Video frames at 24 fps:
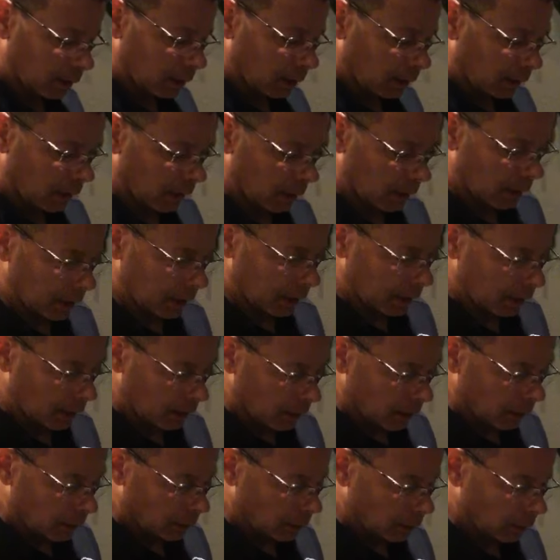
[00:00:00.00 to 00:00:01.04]
all right.
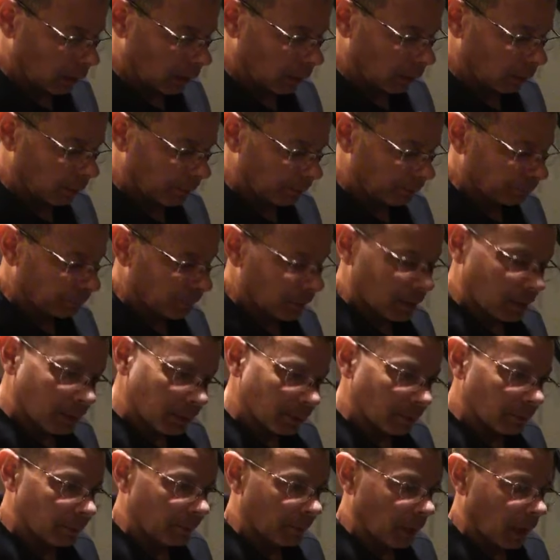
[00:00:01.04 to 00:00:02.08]
So
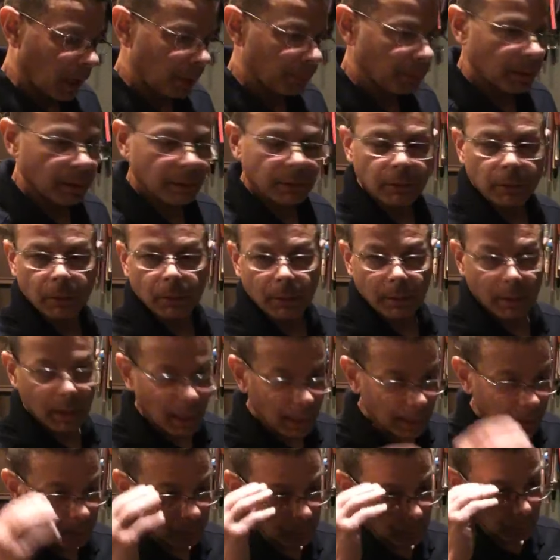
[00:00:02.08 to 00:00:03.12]
I'm gonna do it
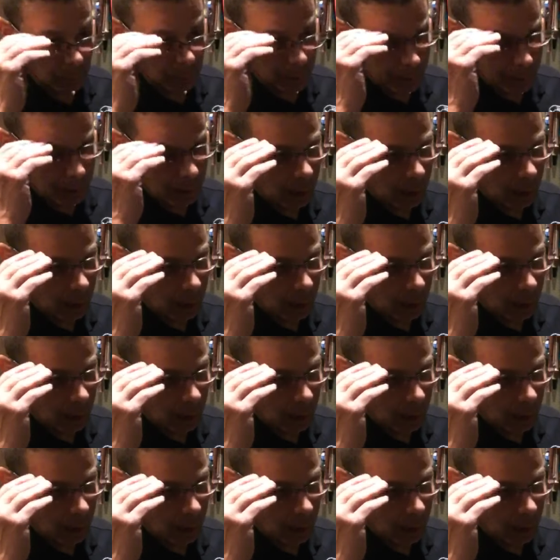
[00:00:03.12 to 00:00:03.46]
kind of the way.